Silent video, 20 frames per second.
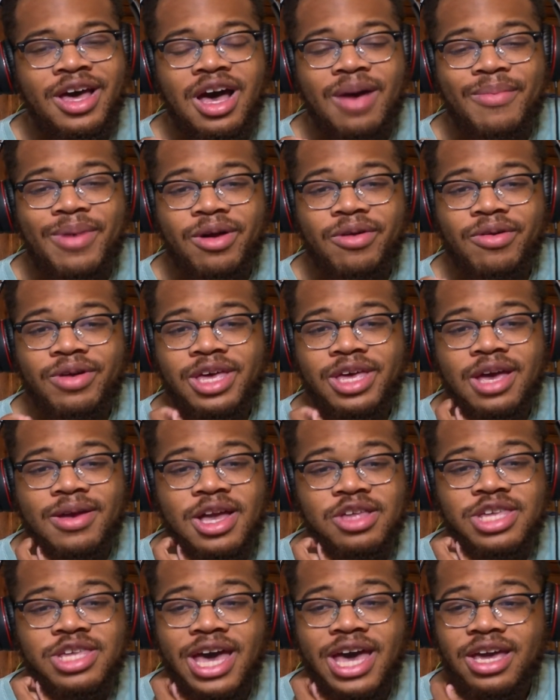I'm not going to cut
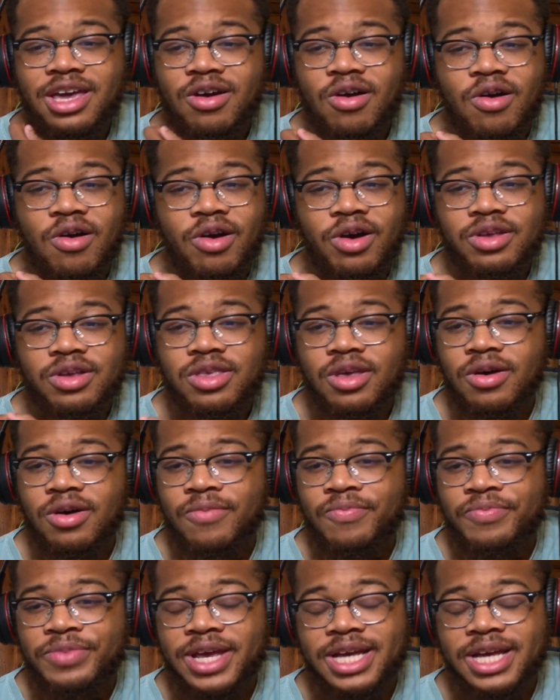that jacket hard, though.